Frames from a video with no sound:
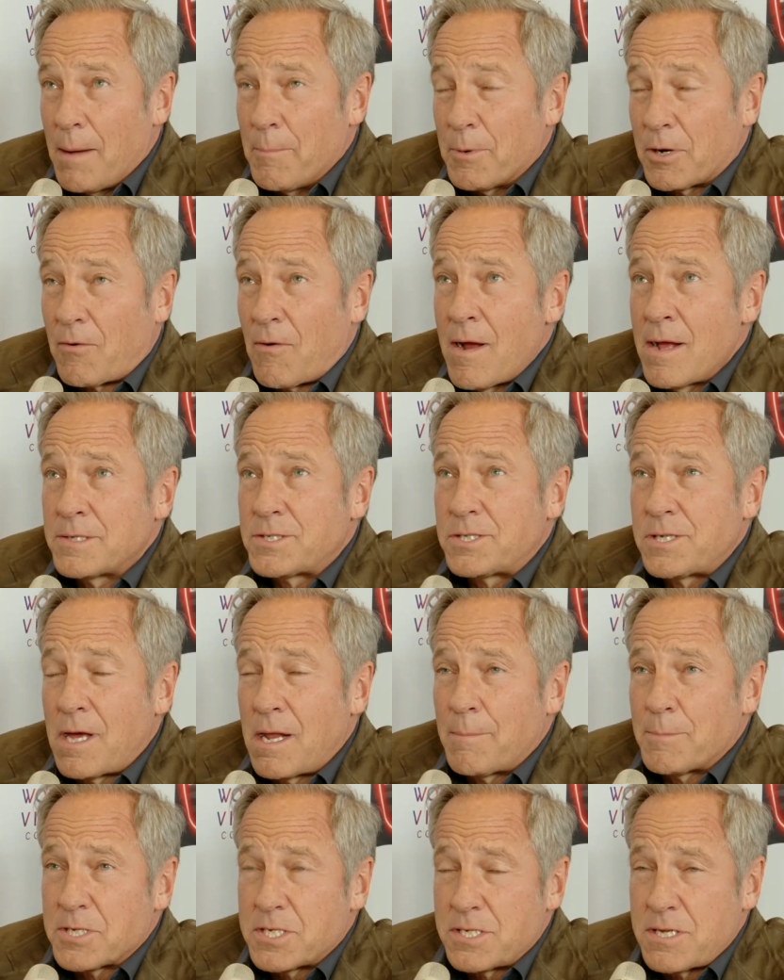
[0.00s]
a
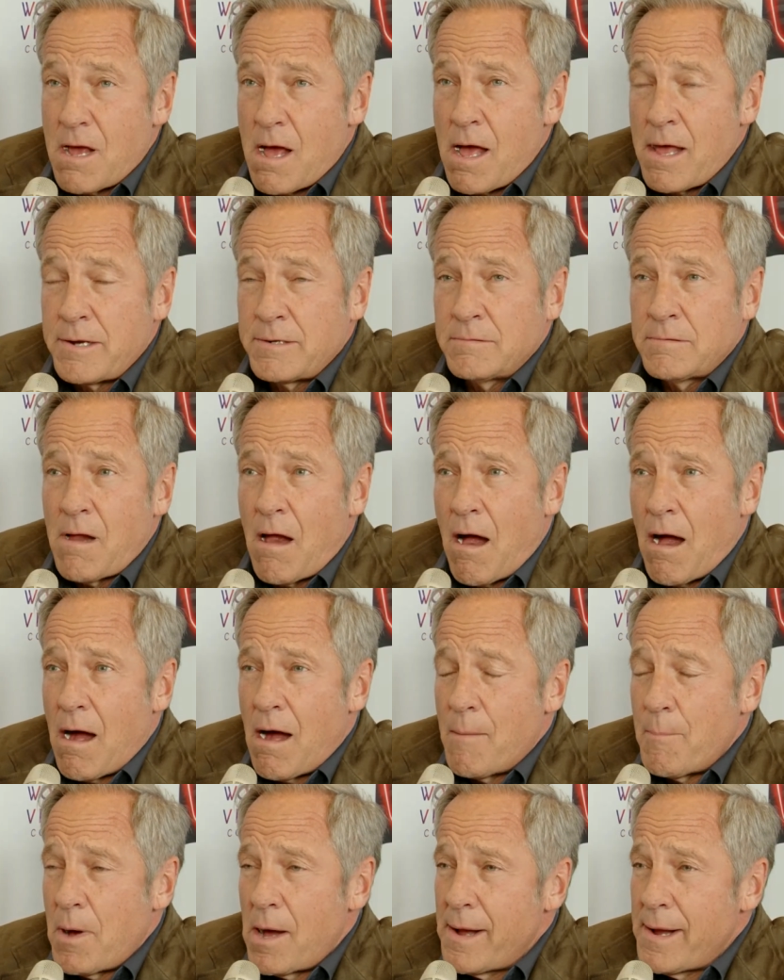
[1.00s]
grandson. I'm a son.
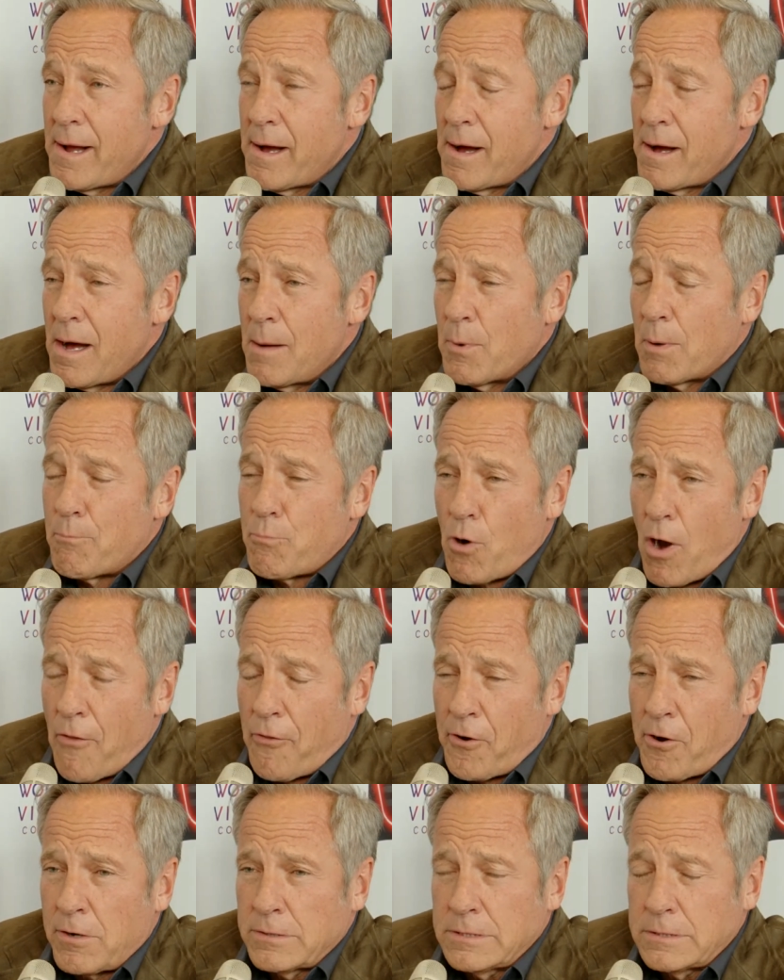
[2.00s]
I'm a
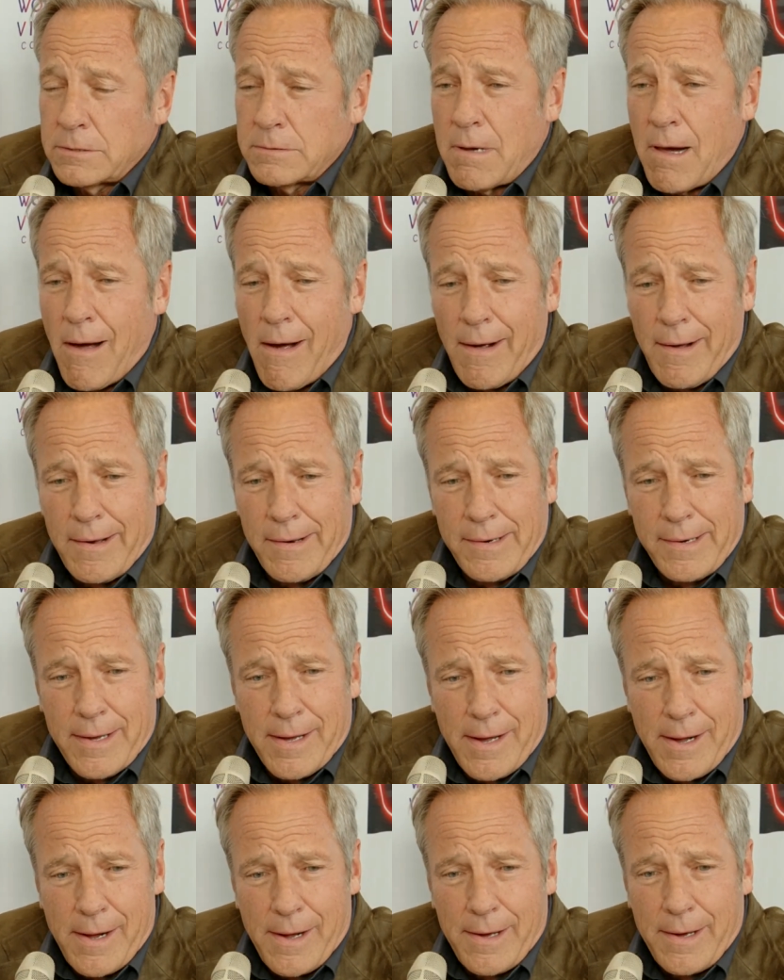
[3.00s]
brother, and
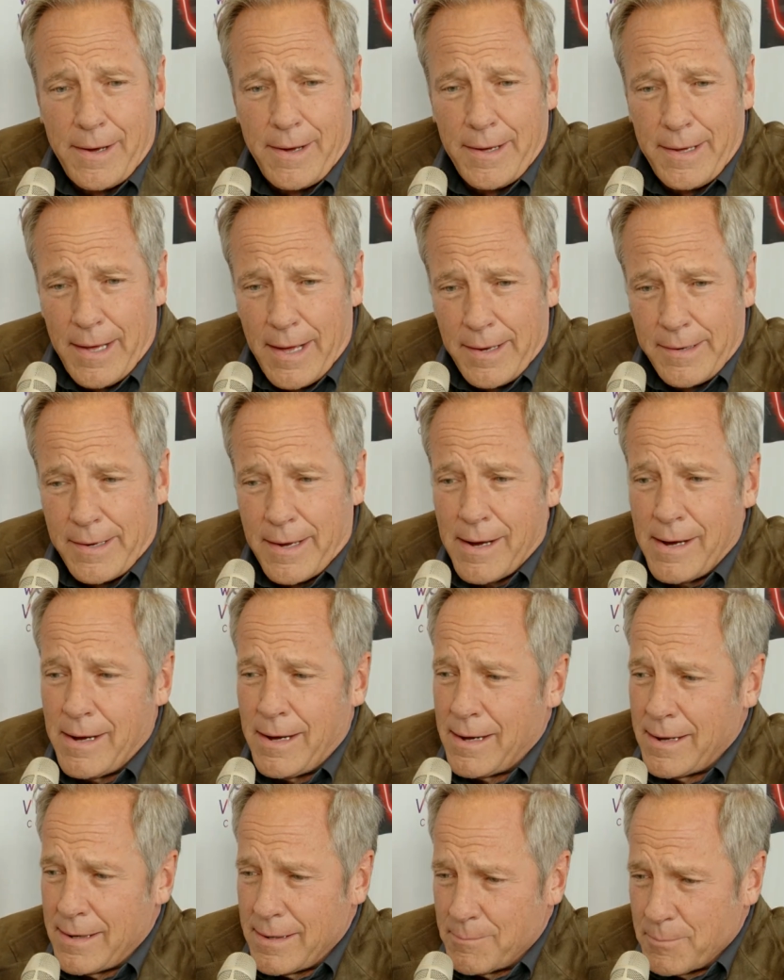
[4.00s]
yeah,
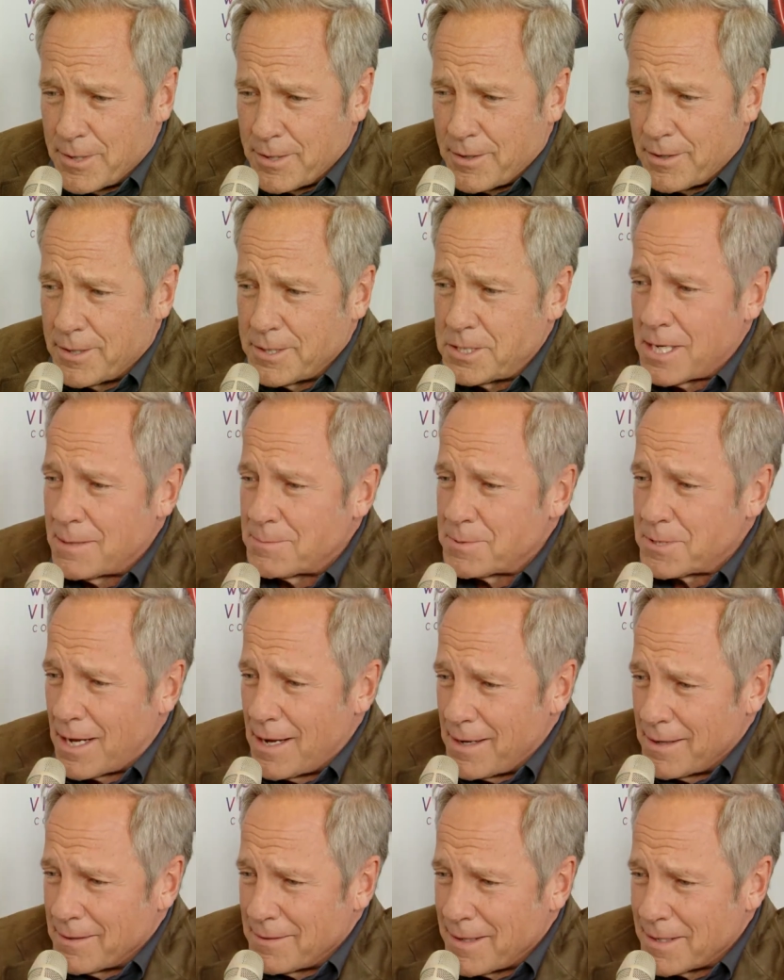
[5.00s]
I am the Dirty Jobs
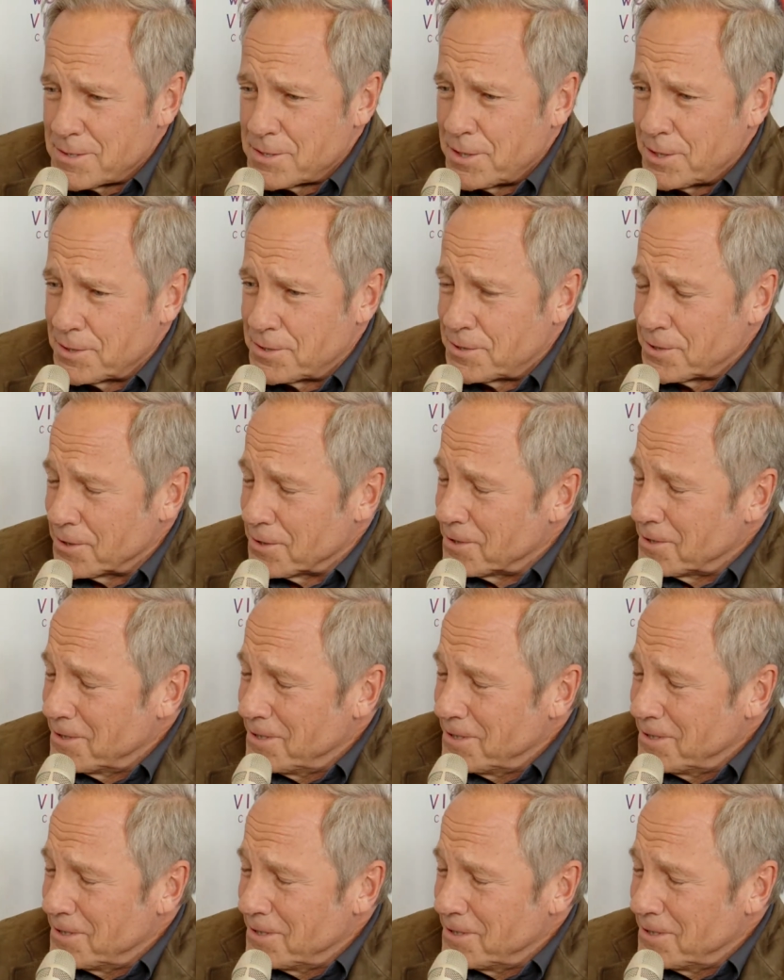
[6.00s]
guy. That's all true.